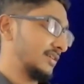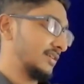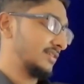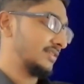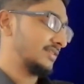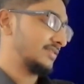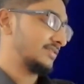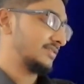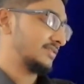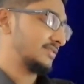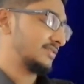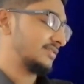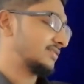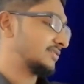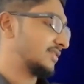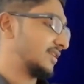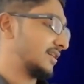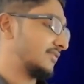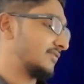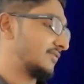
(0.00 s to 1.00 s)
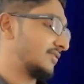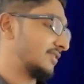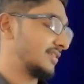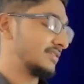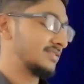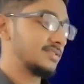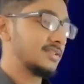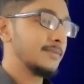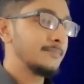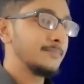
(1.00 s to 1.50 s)
These things I have to
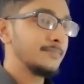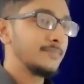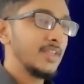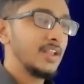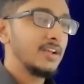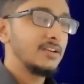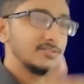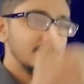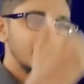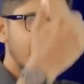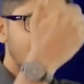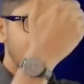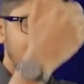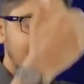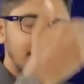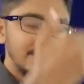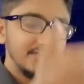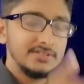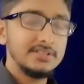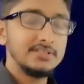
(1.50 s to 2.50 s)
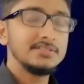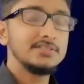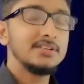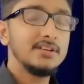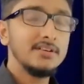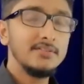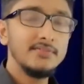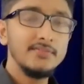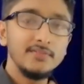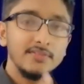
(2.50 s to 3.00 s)
test. So you write up a set
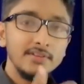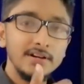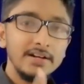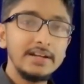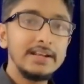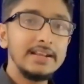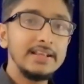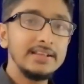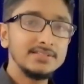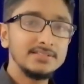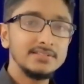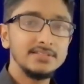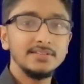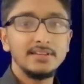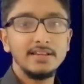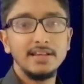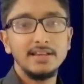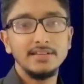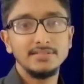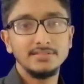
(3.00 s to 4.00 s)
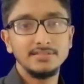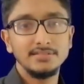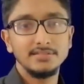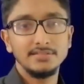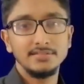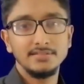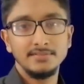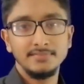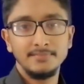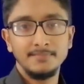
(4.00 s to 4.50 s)
of test cases,
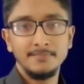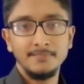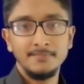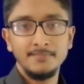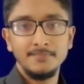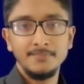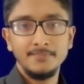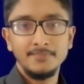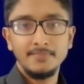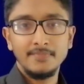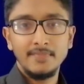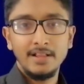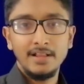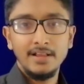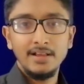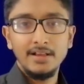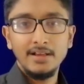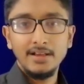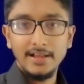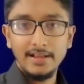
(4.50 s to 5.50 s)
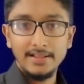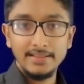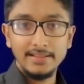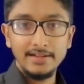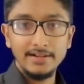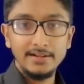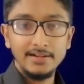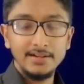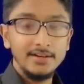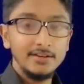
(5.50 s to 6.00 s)
and
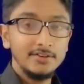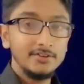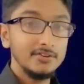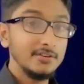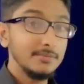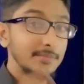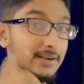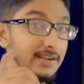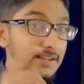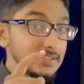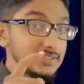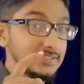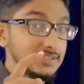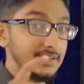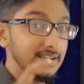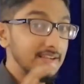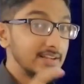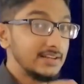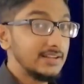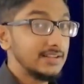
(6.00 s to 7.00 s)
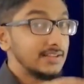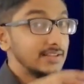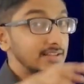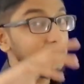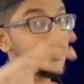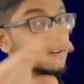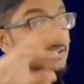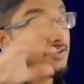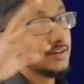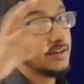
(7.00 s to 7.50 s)
then you'll be testing it in
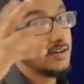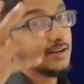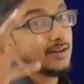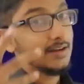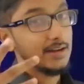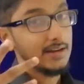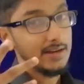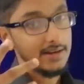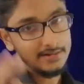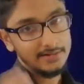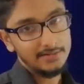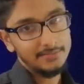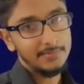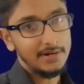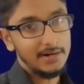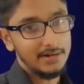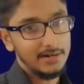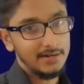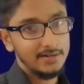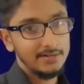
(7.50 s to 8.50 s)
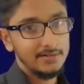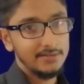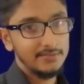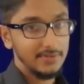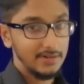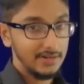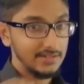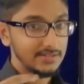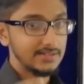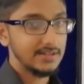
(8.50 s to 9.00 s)
the latter part.
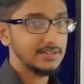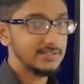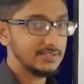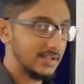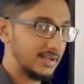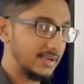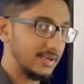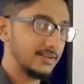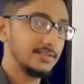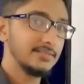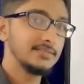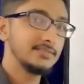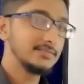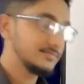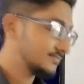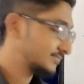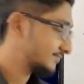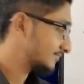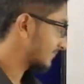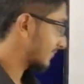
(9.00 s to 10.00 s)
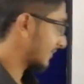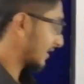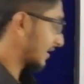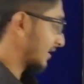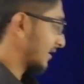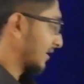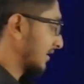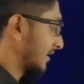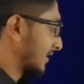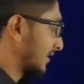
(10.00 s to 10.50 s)
We'll discuss that.
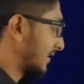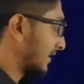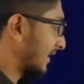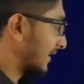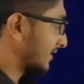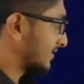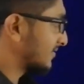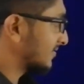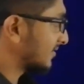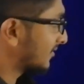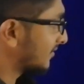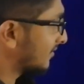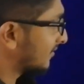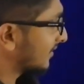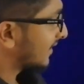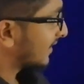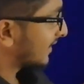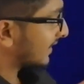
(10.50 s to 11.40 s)
Right. So